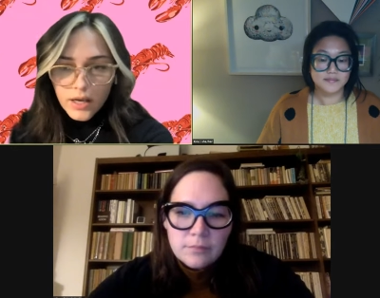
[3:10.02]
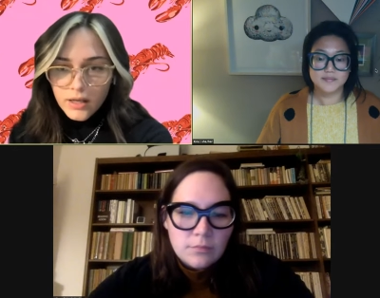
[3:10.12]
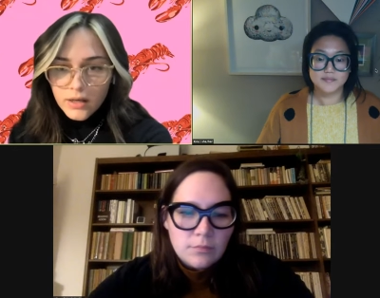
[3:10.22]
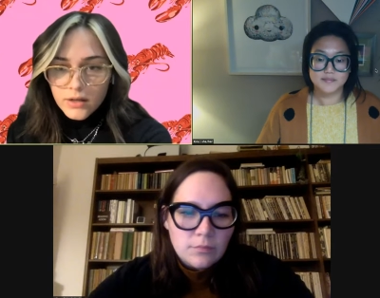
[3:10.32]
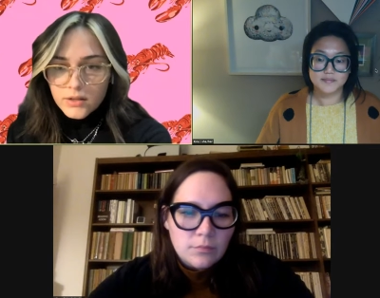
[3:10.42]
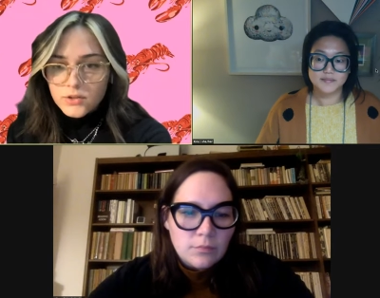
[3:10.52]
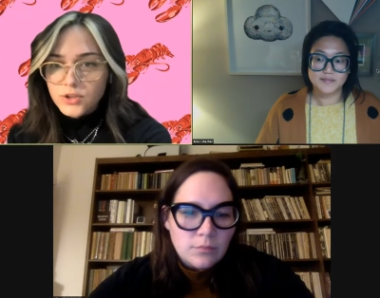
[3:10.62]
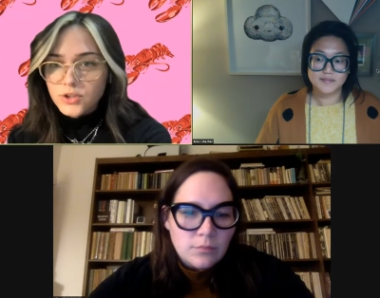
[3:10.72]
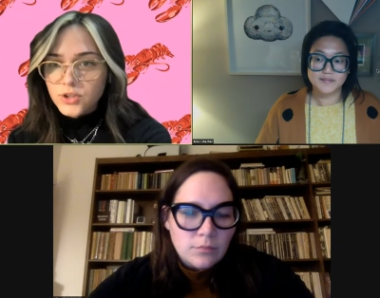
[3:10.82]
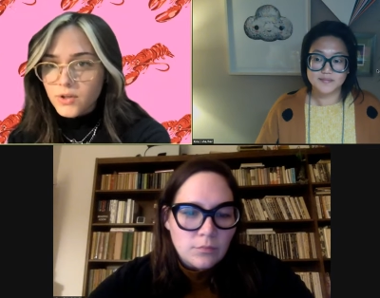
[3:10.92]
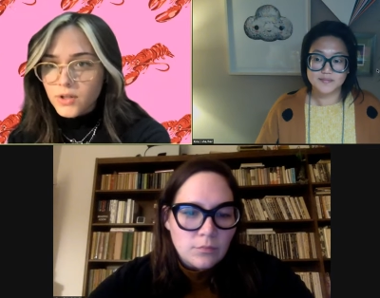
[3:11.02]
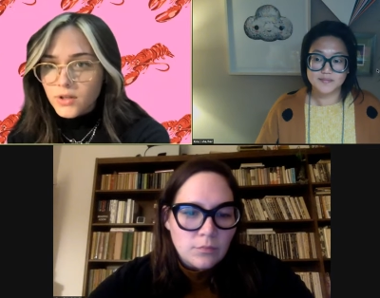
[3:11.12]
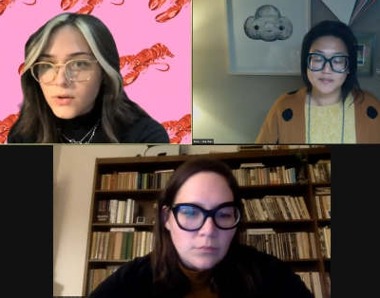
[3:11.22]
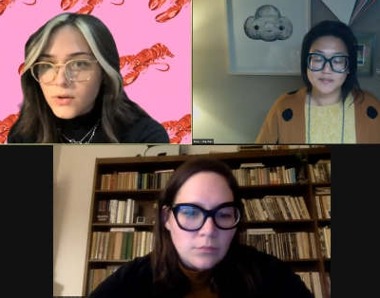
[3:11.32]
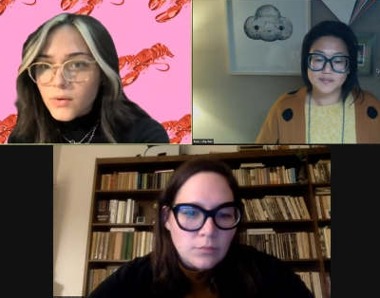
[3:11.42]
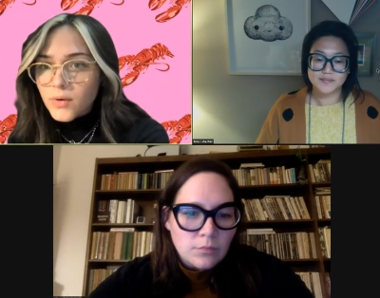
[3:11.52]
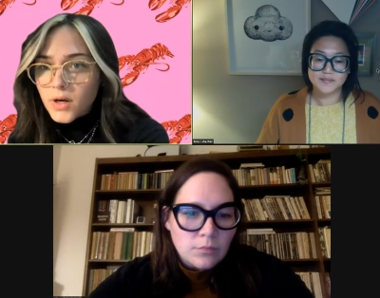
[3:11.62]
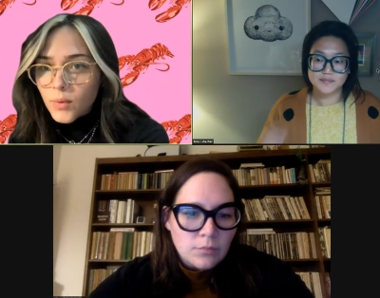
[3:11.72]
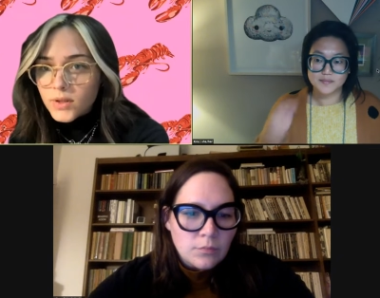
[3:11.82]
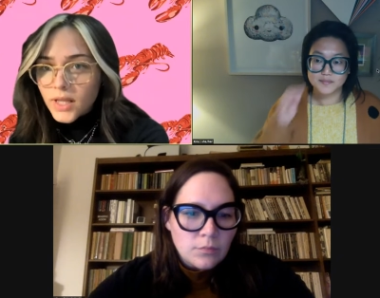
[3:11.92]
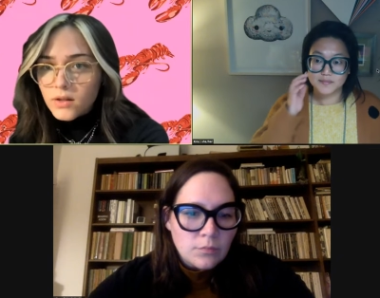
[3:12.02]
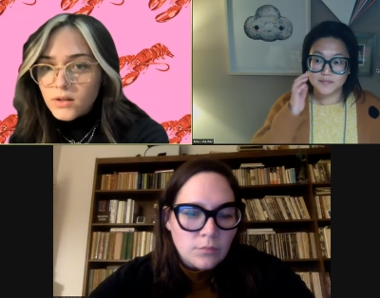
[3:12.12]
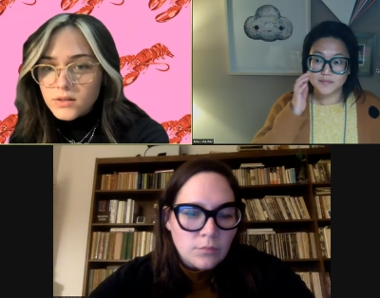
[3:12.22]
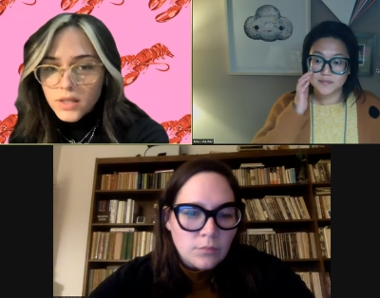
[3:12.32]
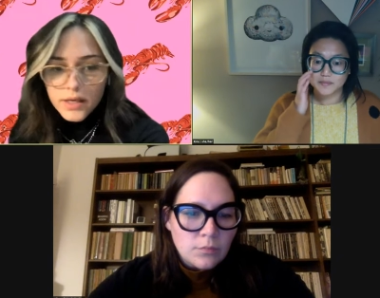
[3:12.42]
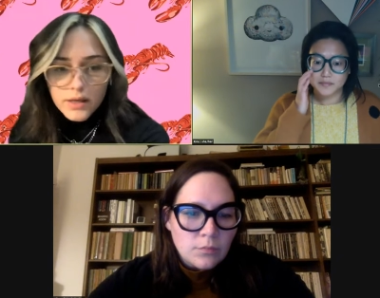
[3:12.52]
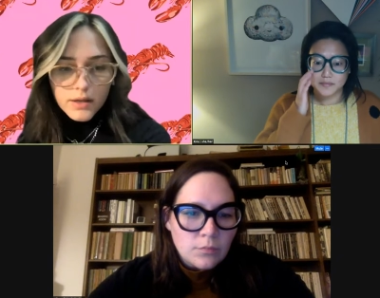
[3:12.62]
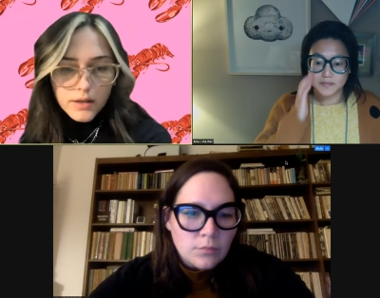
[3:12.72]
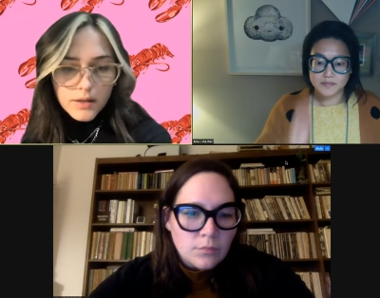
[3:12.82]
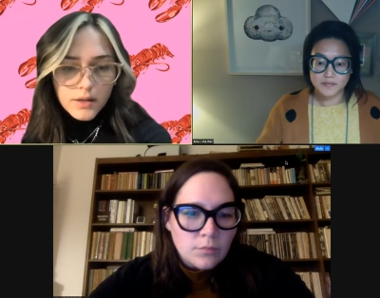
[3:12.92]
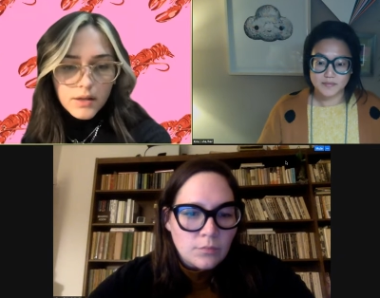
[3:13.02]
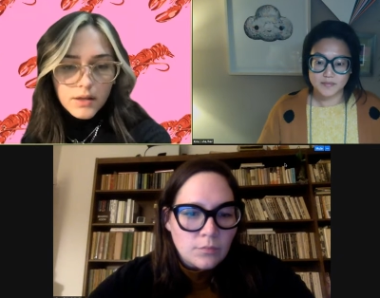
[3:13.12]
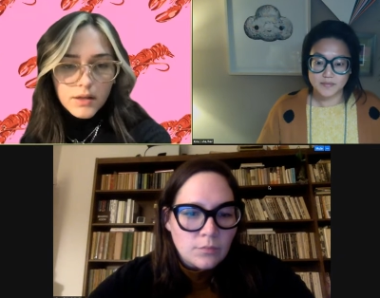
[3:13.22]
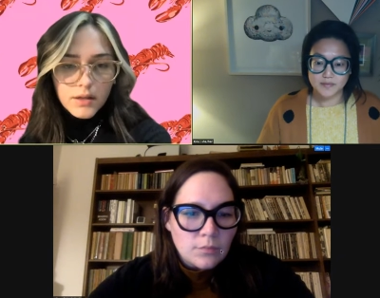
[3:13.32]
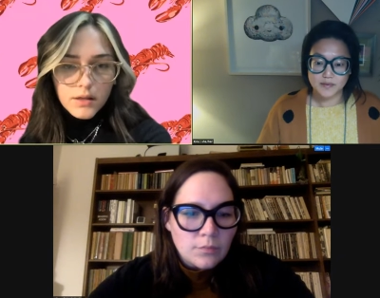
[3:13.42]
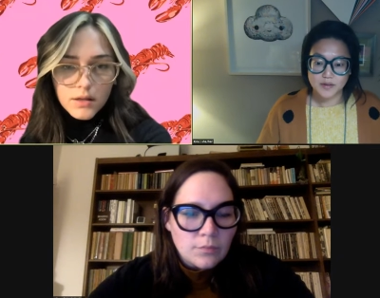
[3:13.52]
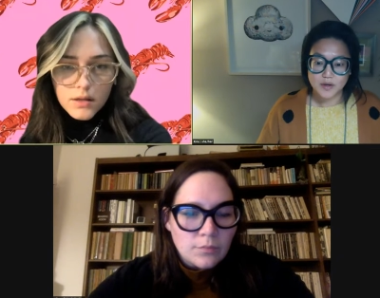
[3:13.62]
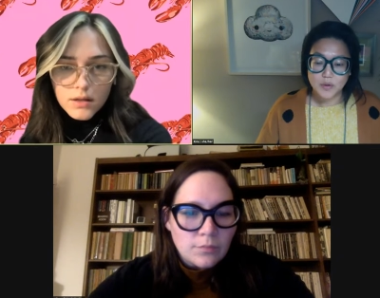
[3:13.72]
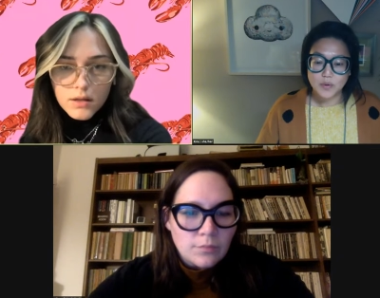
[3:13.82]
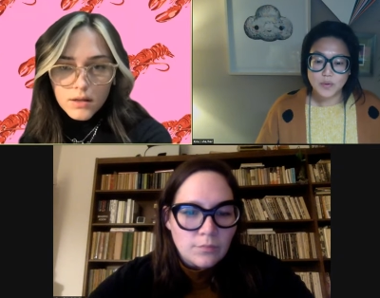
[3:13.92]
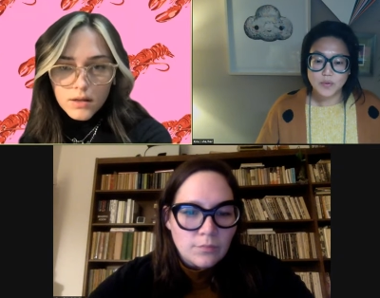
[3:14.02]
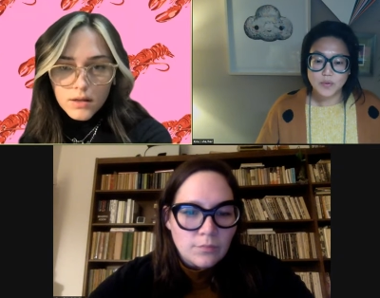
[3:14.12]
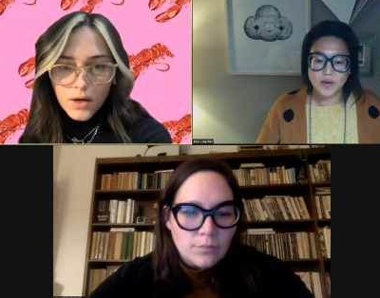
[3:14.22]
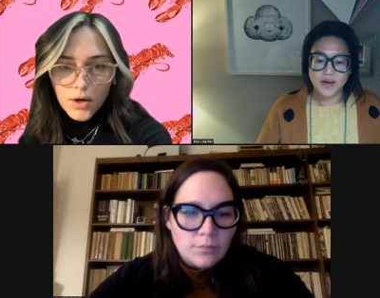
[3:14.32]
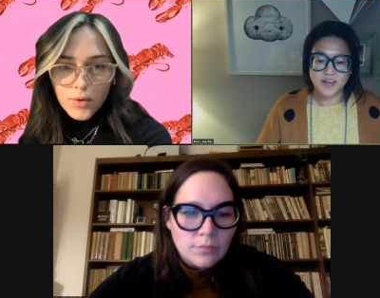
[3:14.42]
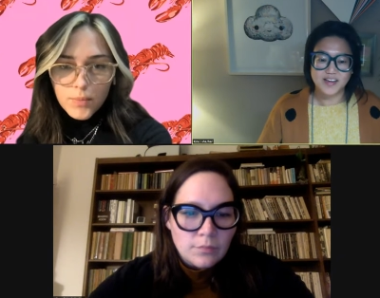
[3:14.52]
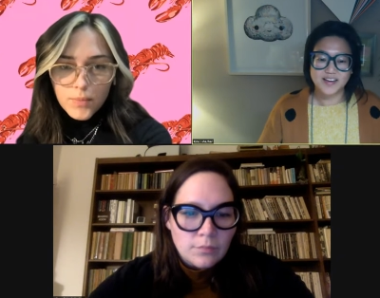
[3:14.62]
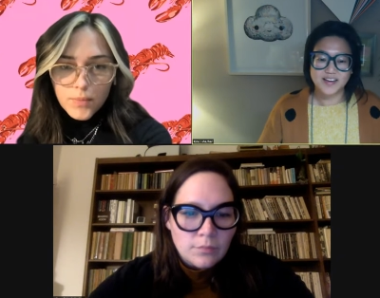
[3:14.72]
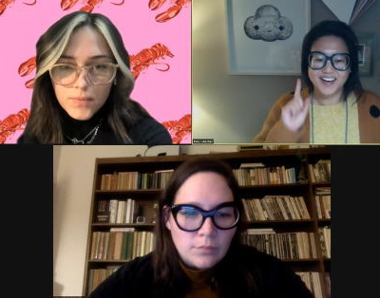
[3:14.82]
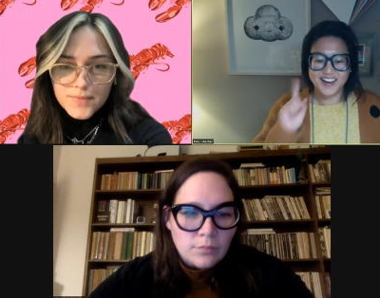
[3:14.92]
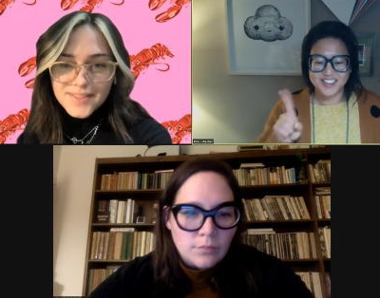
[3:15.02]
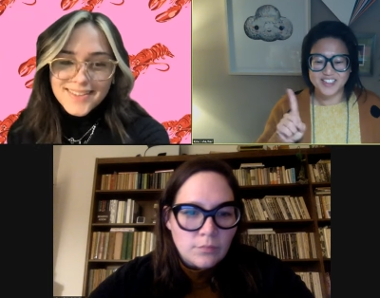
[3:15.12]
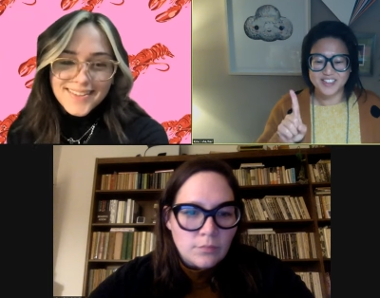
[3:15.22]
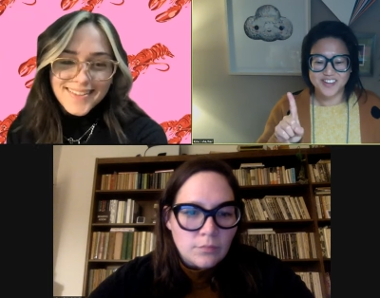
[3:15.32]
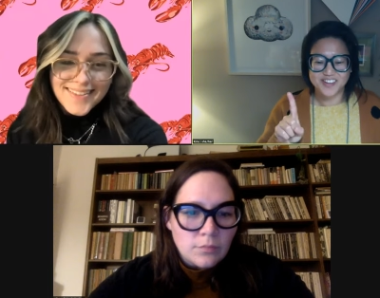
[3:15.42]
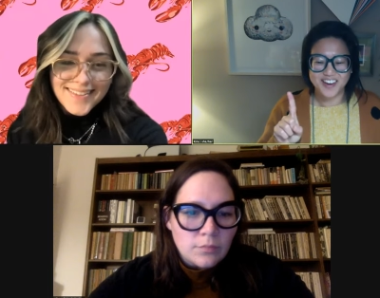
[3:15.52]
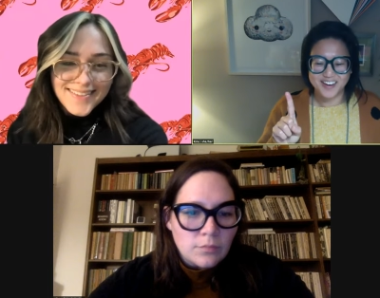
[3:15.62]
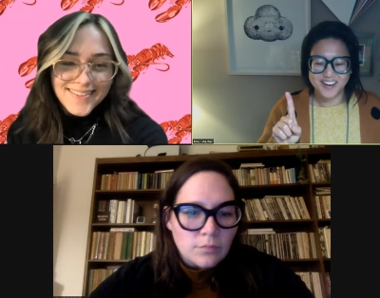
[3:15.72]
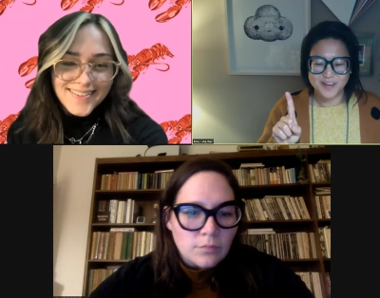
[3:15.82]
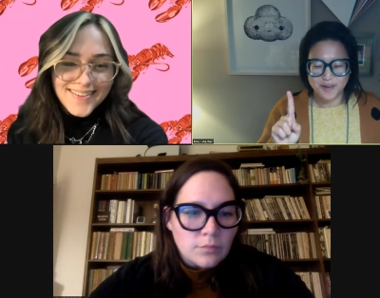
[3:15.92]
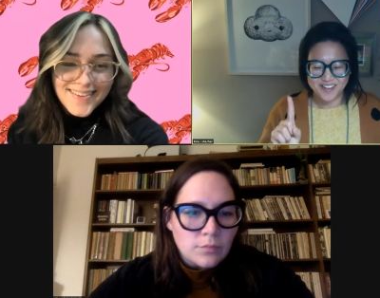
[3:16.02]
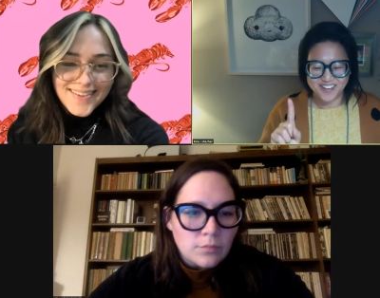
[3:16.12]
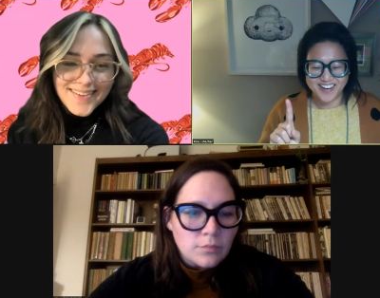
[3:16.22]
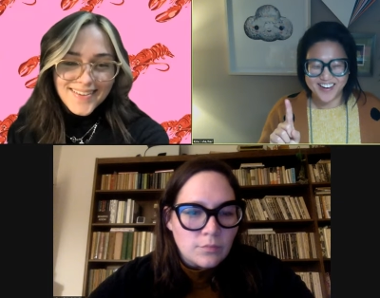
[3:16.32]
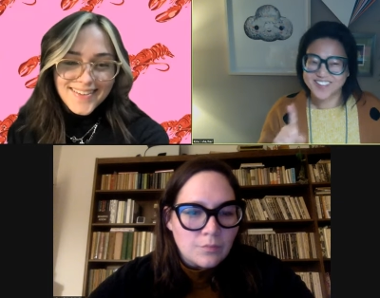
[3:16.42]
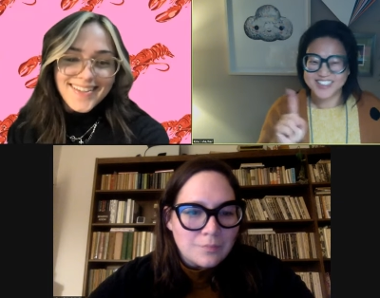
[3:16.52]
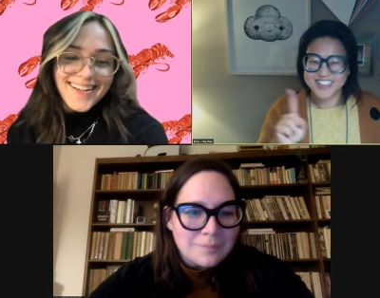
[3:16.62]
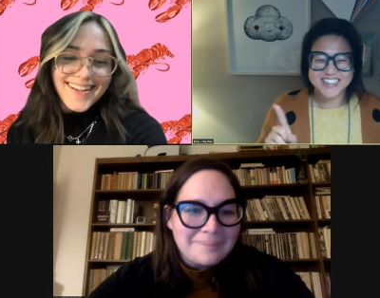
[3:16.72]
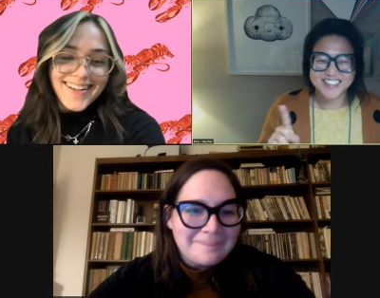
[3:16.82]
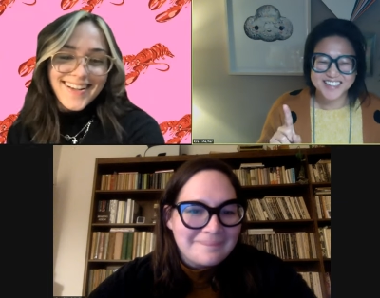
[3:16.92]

Speaker 1: can show you what that looks like.
Speaker 2: Ooh, I oh. think I actually forgot a point right here, which is a